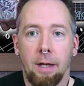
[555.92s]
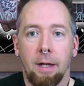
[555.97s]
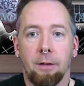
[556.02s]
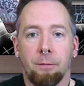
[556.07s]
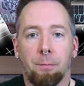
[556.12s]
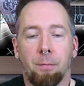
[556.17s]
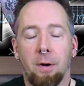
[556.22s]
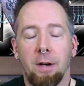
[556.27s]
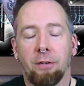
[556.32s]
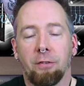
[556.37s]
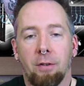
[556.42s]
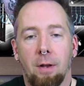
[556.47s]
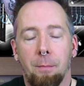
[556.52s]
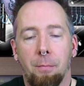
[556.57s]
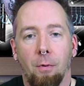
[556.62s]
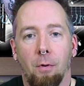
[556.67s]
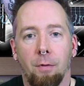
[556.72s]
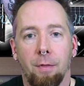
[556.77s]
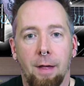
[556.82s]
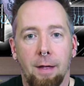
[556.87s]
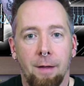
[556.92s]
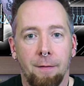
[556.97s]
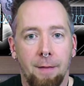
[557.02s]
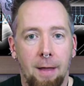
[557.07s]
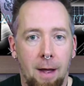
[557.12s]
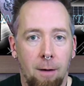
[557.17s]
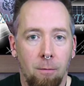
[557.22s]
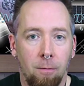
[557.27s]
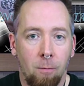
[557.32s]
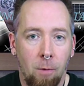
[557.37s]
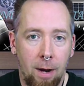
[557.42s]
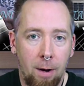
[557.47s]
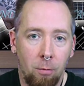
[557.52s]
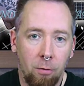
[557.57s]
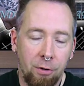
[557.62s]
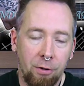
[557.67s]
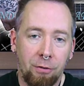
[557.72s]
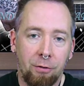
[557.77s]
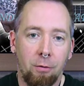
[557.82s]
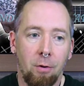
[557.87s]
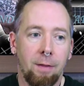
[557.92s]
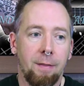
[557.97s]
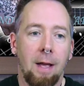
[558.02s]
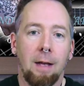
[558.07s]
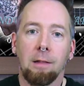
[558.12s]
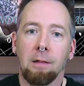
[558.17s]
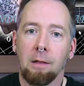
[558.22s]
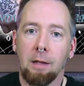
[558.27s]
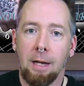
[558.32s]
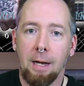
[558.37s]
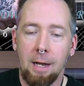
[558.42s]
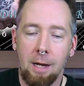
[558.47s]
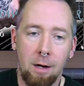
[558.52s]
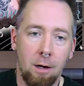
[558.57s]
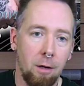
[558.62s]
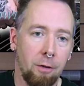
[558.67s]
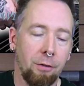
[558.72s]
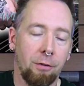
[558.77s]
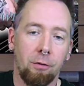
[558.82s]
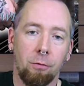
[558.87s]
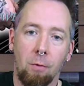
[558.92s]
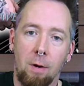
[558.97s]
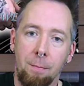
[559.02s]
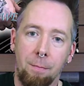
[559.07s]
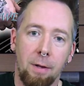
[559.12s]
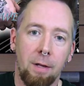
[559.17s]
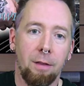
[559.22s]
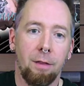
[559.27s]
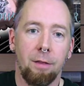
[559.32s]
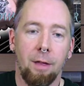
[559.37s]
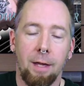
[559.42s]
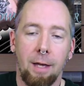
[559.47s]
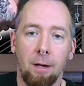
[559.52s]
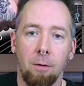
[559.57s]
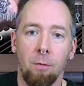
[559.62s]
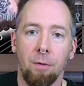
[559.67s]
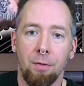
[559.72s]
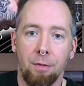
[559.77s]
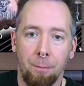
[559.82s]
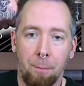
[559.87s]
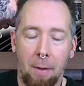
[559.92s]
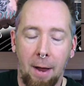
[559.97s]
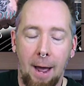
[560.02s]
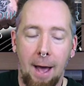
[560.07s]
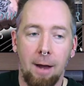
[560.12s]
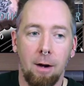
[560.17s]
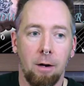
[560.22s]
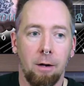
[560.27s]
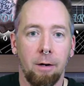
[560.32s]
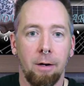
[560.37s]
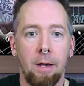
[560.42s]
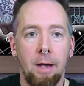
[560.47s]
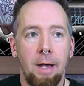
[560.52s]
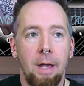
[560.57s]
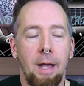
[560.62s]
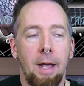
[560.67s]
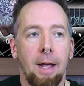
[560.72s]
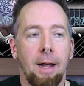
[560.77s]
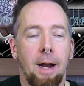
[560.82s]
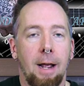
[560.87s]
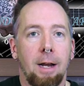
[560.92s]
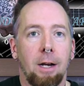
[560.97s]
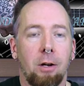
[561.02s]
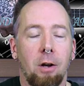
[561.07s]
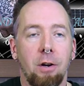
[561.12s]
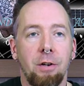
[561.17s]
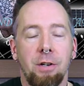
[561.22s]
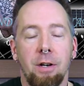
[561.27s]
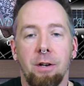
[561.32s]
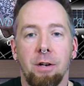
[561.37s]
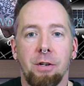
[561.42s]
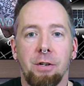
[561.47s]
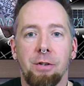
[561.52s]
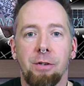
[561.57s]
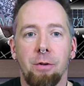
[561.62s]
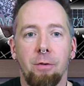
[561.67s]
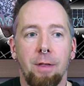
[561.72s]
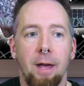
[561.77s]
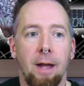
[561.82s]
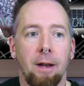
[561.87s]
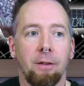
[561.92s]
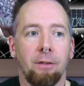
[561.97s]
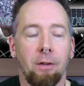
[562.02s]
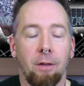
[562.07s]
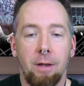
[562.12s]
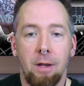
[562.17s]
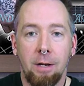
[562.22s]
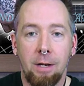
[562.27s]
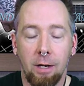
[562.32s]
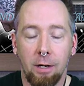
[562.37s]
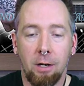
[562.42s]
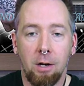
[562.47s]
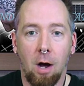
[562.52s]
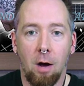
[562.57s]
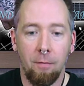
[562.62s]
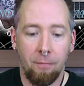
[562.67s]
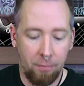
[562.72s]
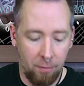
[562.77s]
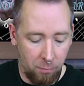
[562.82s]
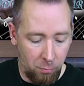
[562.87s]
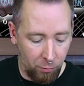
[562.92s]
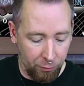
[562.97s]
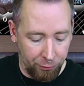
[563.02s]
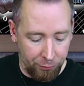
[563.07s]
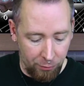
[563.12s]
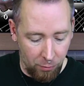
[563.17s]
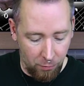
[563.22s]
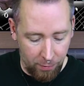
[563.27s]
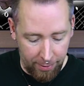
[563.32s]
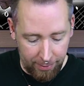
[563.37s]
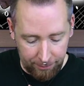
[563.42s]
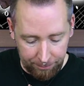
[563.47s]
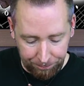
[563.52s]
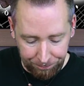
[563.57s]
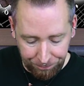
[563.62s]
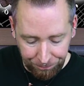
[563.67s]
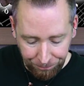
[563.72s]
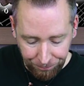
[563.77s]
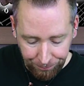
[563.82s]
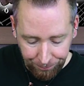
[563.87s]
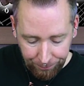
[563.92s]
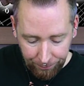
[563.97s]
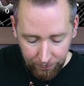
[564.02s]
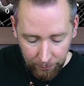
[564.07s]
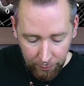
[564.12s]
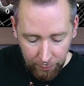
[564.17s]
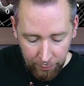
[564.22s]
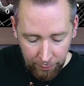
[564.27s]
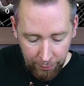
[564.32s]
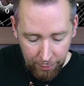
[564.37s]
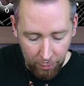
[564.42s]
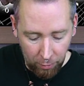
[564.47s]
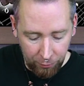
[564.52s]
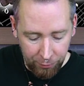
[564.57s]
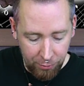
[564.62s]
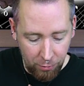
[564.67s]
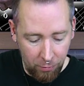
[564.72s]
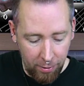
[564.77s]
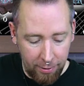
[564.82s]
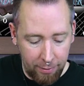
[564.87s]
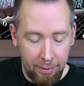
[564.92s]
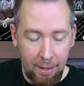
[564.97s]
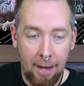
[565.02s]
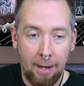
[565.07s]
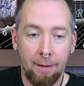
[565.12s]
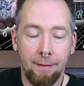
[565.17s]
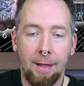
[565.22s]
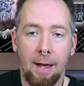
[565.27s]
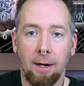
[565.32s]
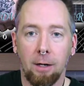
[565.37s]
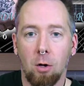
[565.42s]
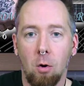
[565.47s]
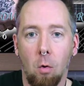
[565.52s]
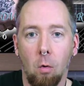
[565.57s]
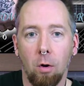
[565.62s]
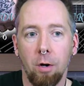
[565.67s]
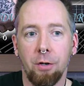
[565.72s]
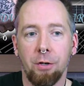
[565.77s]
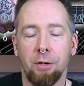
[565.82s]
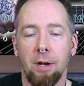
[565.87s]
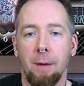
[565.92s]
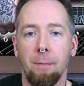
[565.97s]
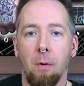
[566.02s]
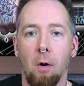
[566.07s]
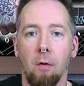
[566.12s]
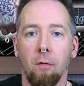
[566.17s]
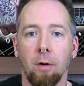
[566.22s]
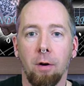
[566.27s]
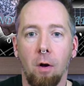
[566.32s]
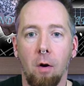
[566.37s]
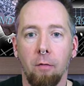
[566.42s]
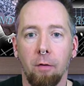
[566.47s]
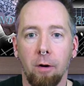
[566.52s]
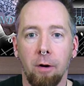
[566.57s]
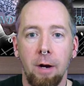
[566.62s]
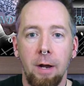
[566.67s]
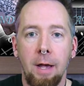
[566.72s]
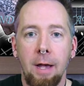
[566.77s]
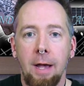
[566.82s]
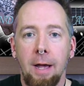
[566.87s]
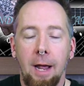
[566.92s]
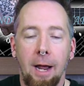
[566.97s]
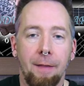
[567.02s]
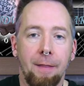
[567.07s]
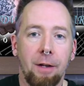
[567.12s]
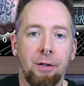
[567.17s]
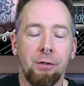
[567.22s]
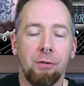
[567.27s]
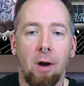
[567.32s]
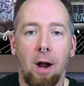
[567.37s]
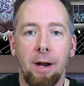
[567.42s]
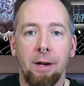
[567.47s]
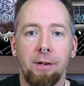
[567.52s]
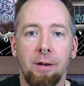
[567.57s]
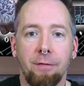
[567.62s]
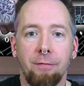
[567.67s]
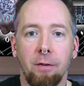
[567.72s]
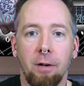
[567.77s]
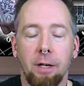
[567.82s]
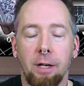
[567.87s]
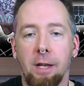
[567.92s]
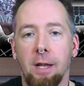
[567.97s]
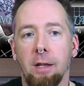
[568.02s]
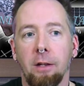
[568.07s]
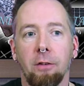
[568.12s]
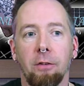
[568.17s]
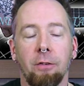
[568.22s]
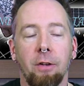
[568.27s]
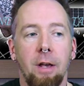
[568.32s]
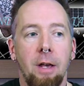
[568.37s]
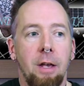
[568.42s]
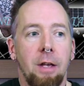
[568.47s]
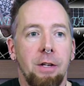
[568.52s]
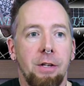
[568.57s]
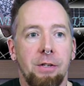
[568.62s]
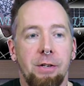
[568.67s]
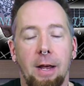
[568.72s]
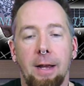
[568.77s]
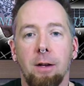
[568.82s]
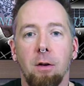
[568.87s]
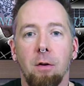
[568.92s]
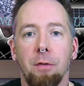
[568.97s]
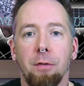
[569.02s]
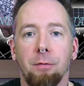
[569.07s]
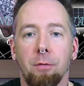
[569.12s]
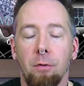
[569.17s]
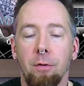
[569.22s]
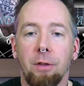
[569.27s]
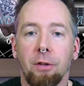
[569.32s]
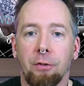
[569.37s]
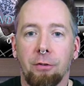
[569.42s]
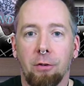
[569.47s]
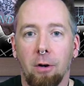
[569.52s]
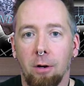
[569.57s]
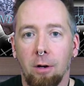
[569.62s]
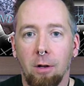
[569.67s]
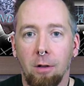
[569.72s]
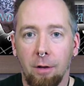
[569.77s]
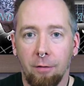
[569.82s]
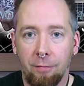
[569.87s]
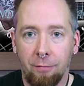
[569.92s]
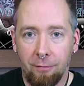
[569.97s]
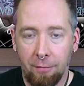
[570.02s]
It's pretty simple in that way. We're just doing that linear sweeping thing with the pattern, and I encourage you to just do that until you get comfortable doing that chord shape over and over, and then try different keys. Cycle through the circle of